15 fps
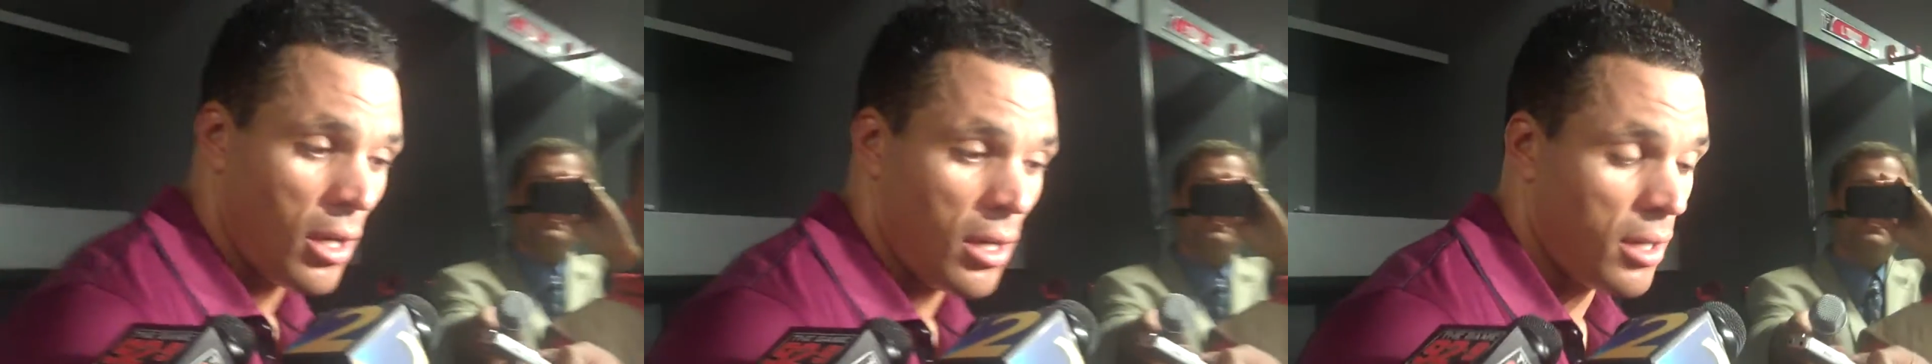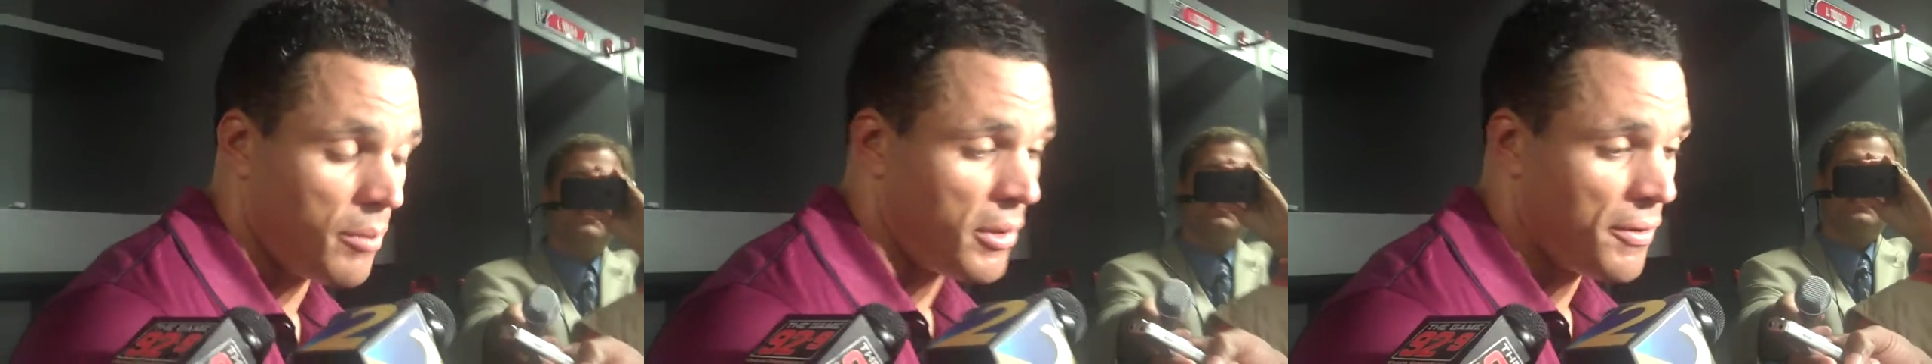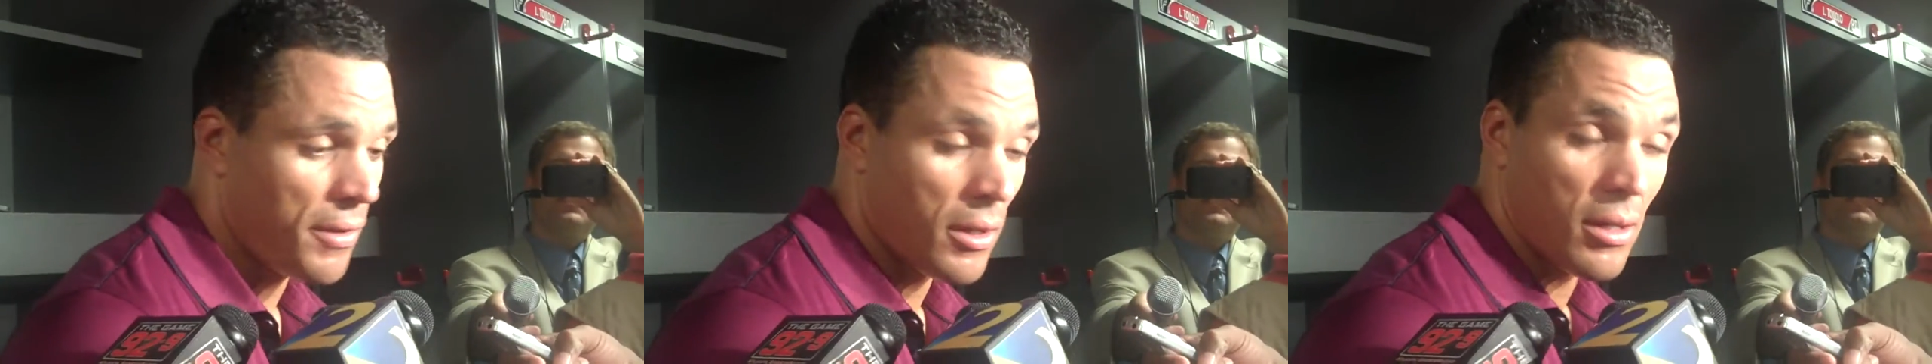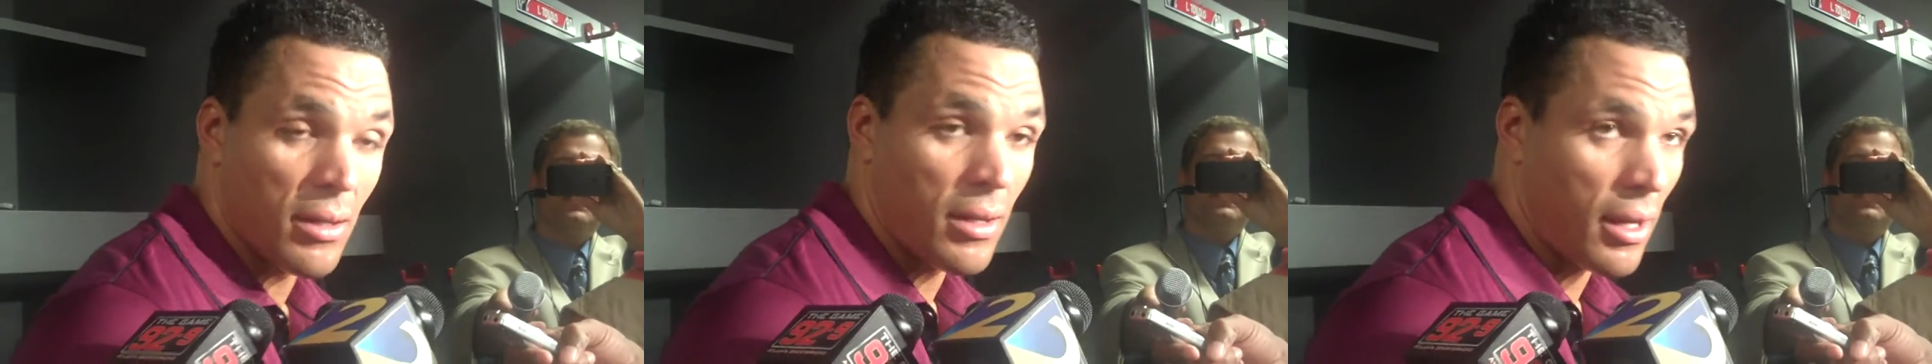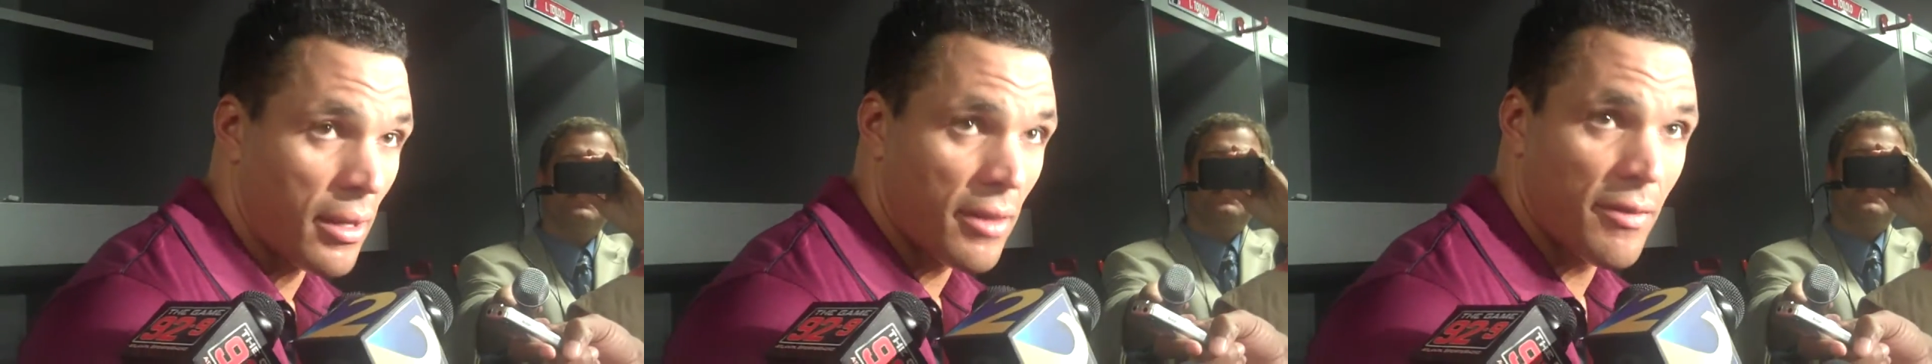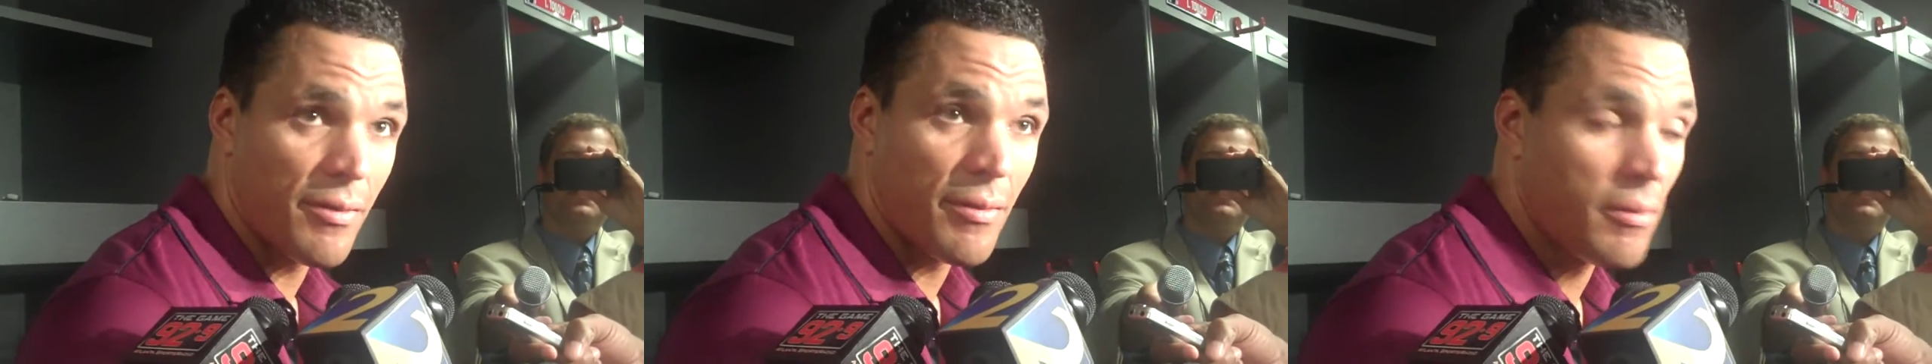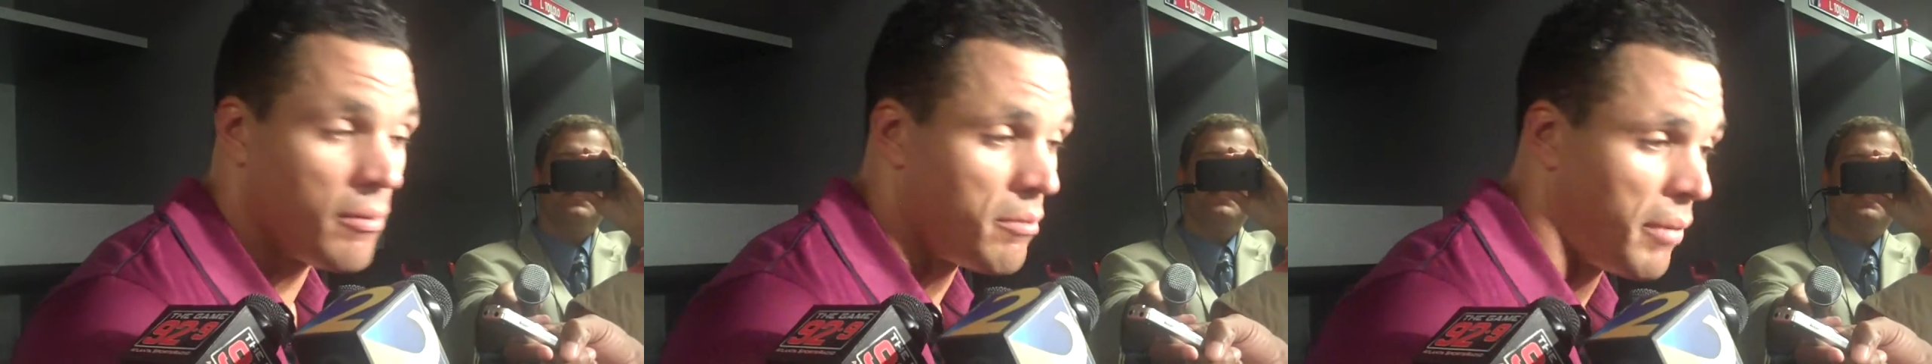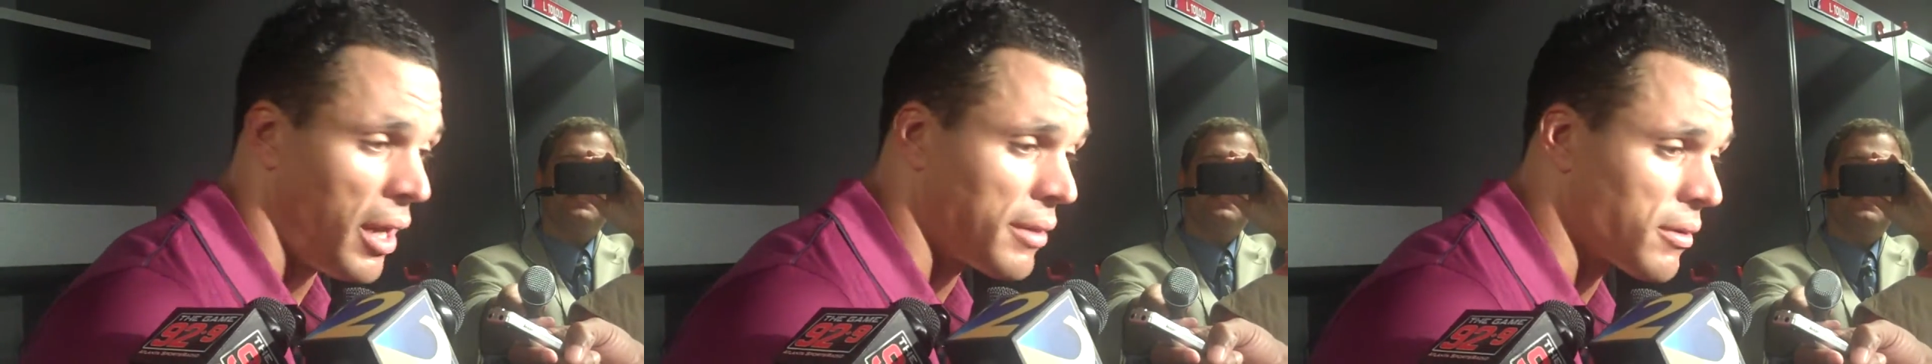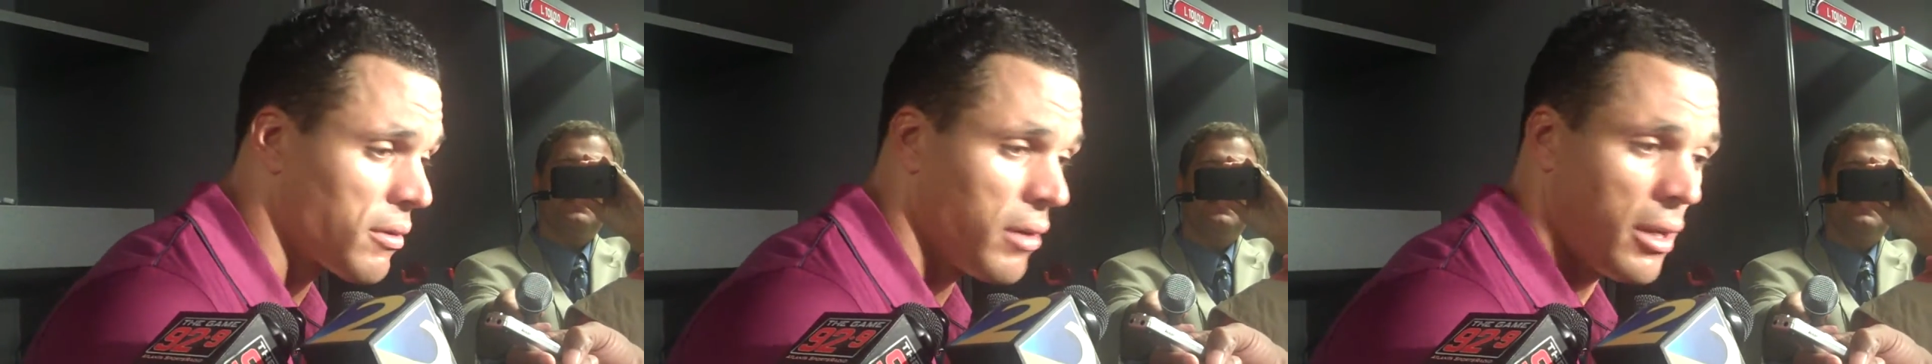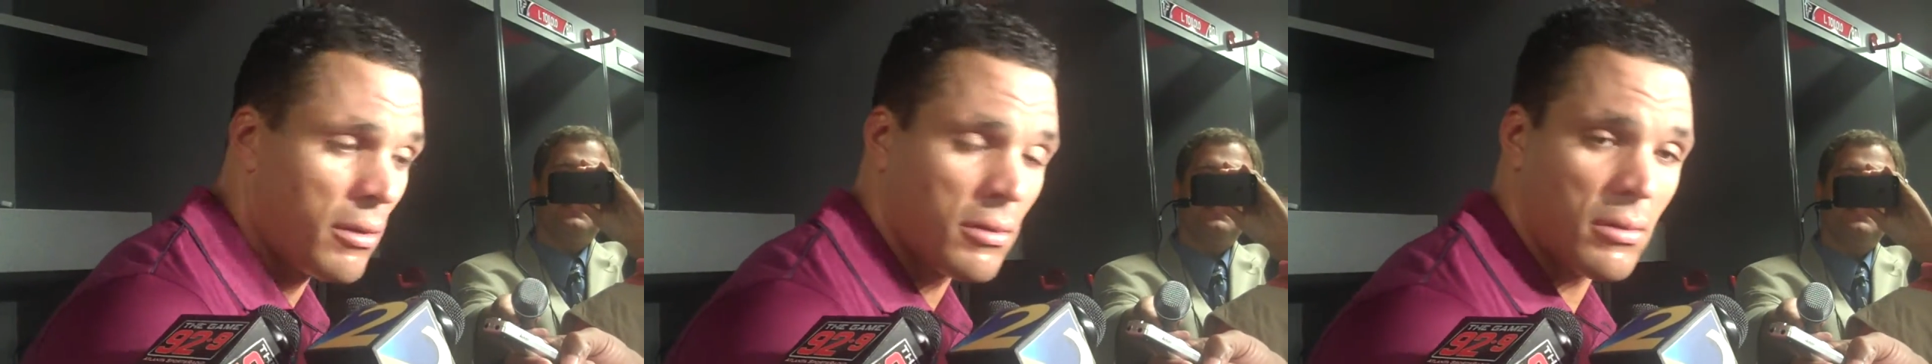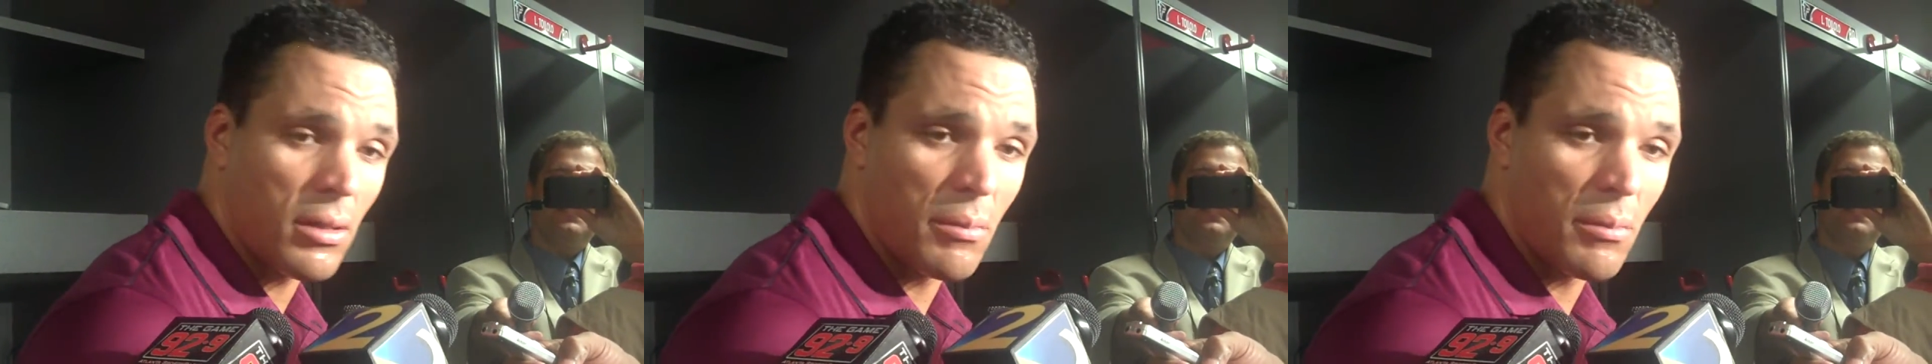Um, the fuck, I give Matt the credit.